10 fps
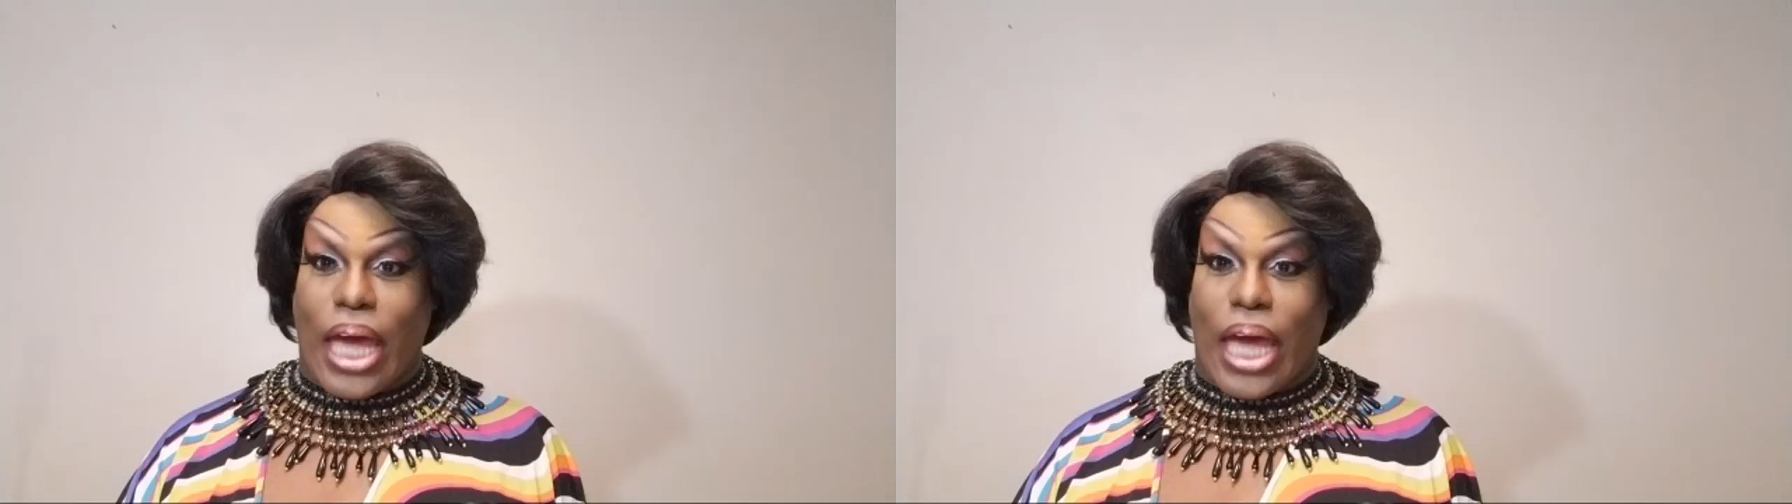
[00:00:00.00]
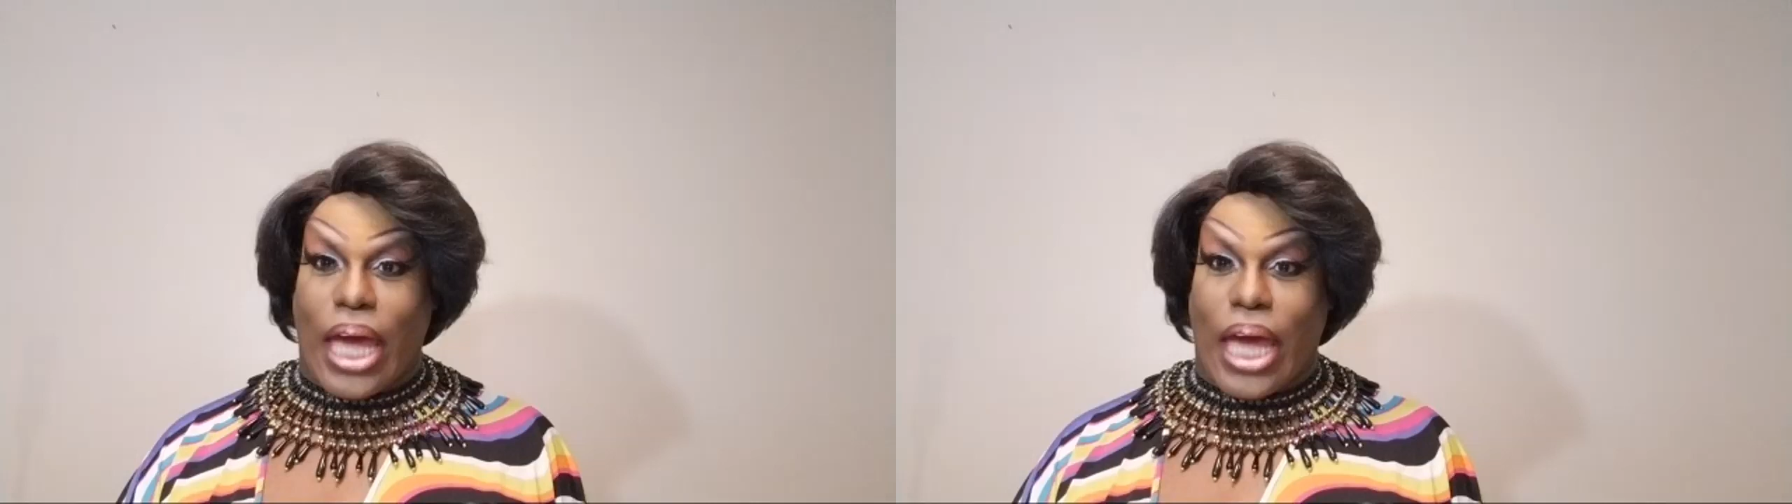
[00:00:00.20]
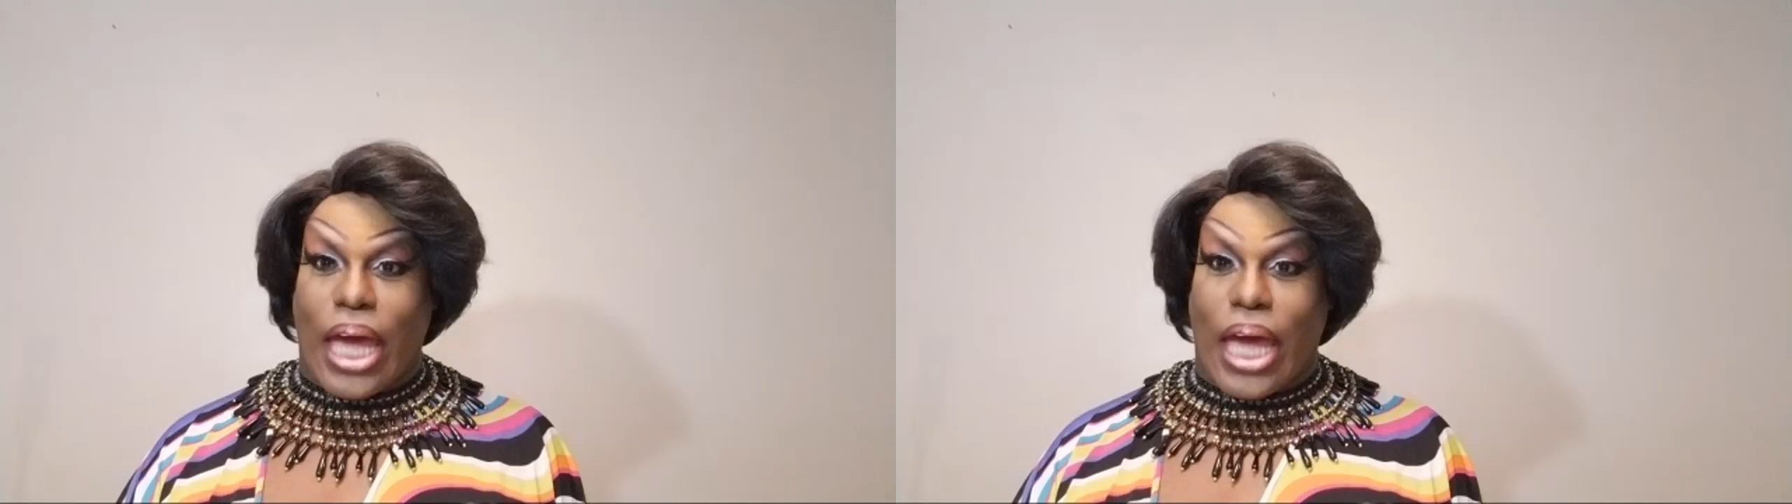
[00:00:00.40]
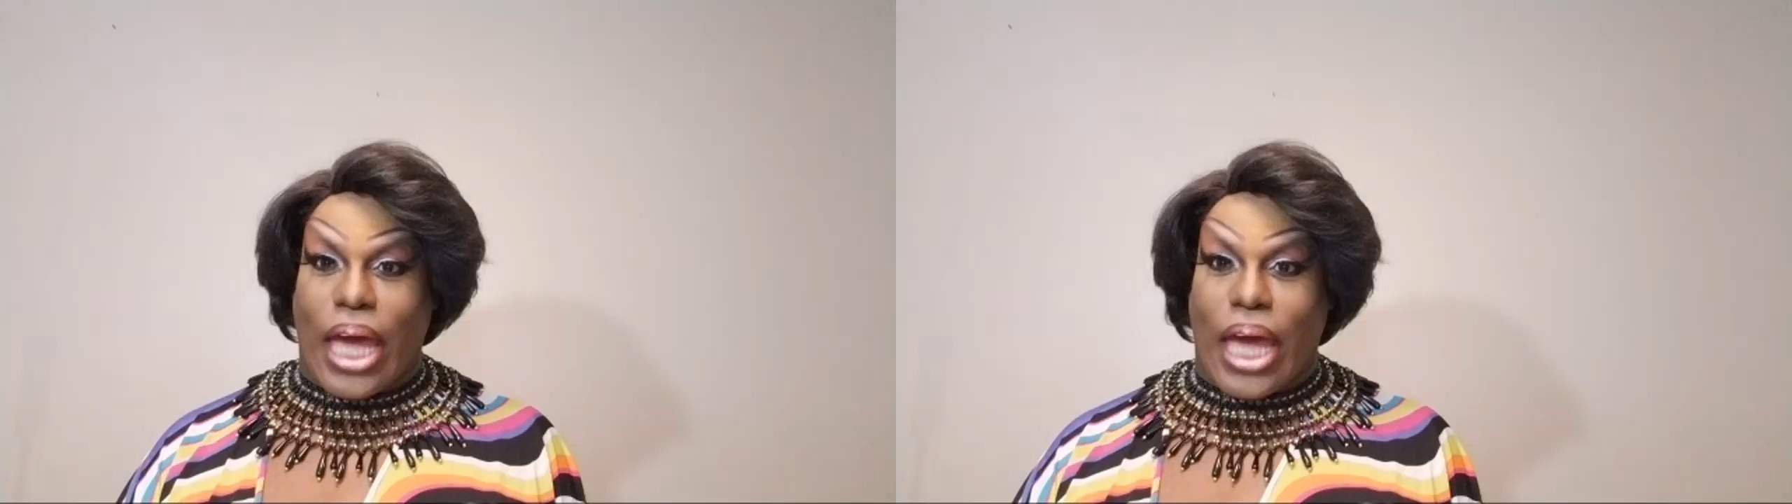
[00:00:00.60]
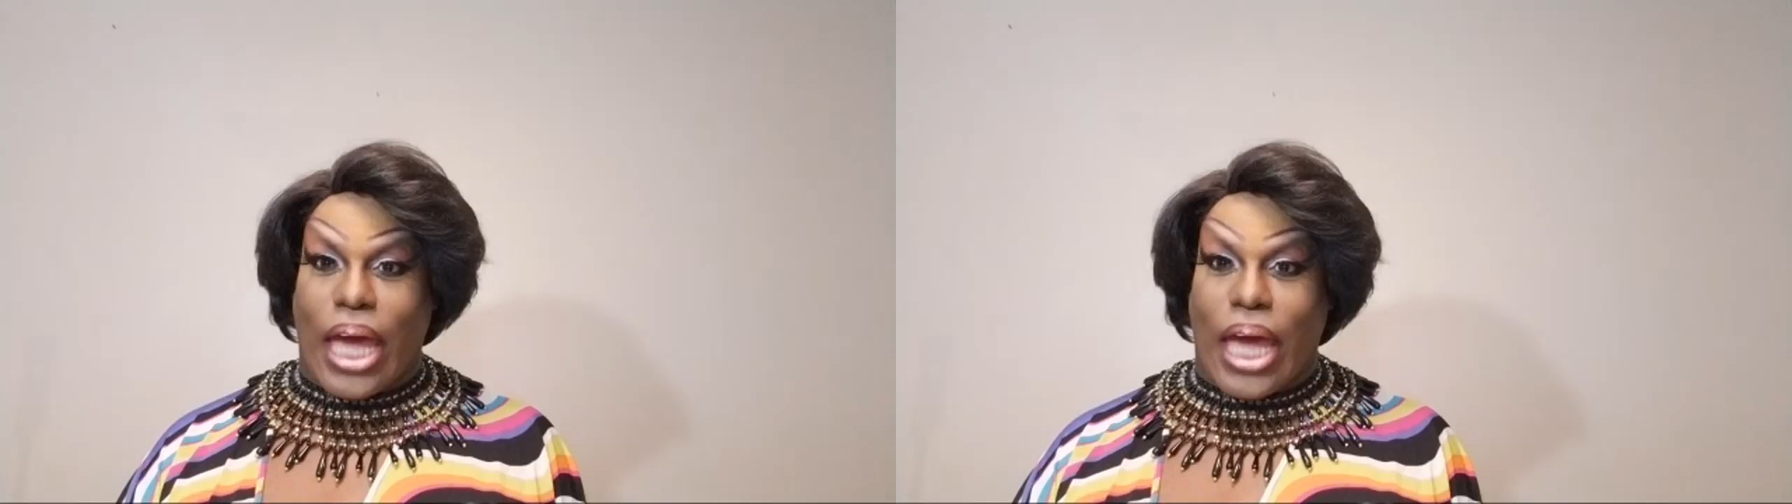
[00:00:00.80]
celebrating a
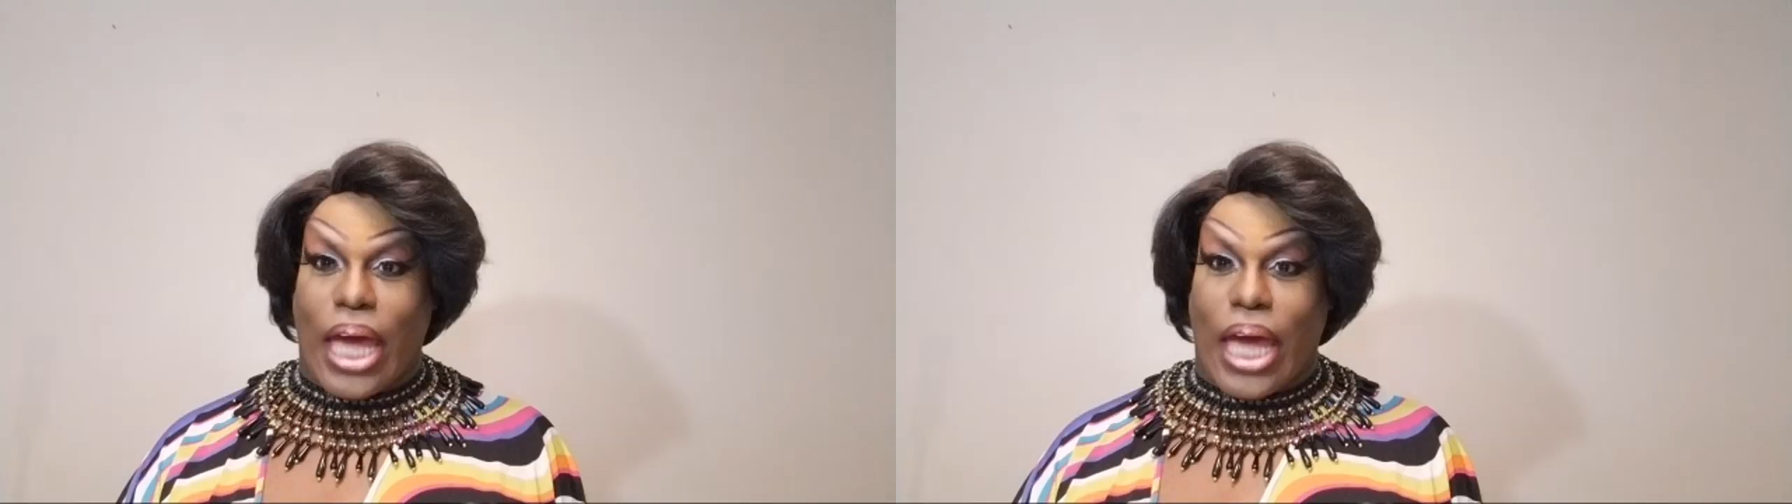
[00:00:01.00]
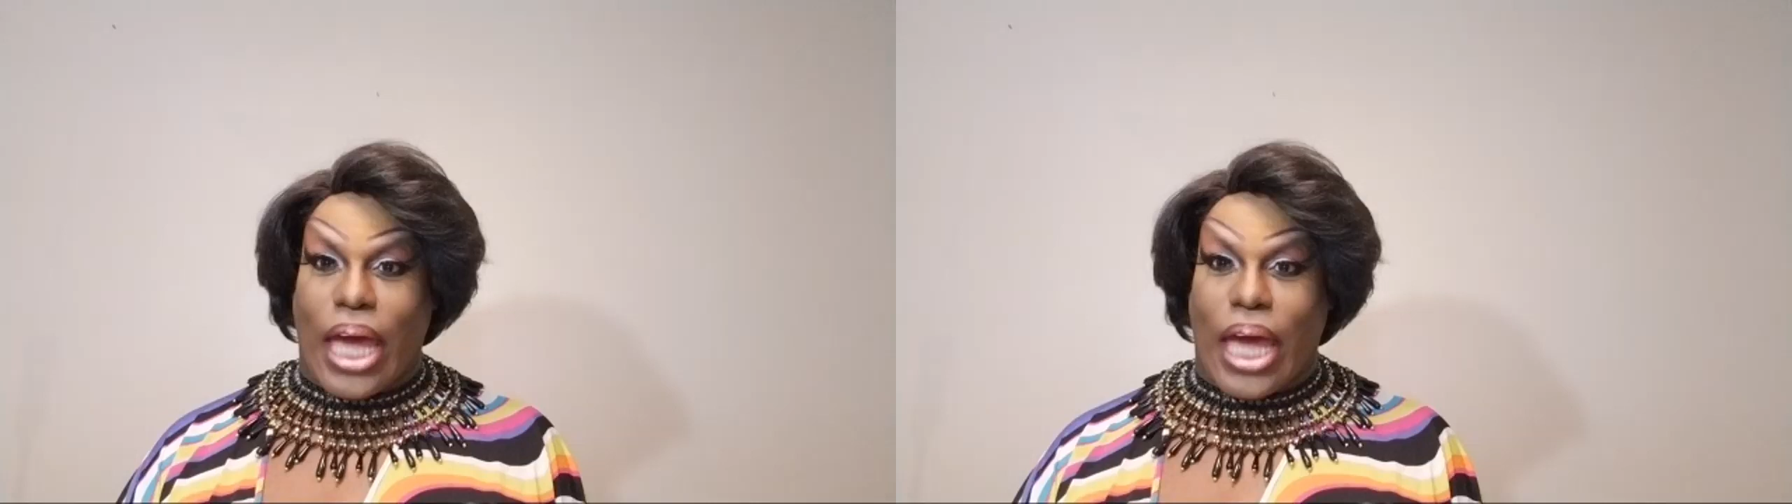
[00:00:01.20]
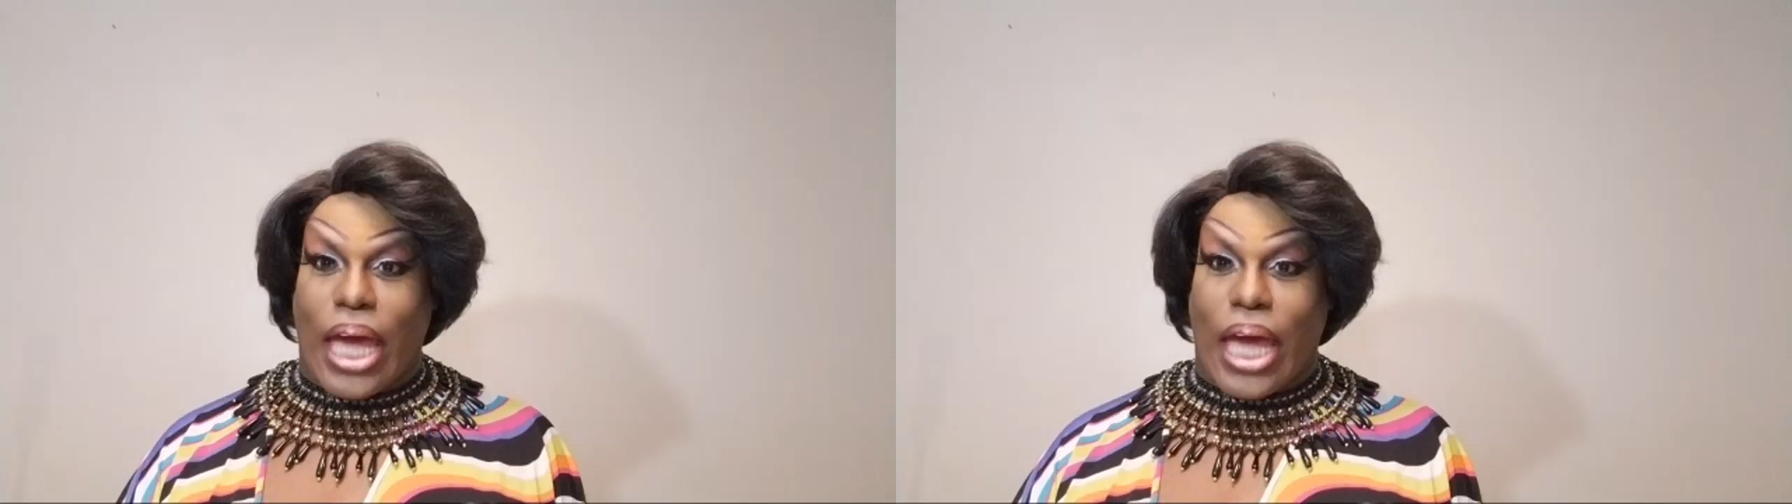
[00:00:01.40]
birthday today.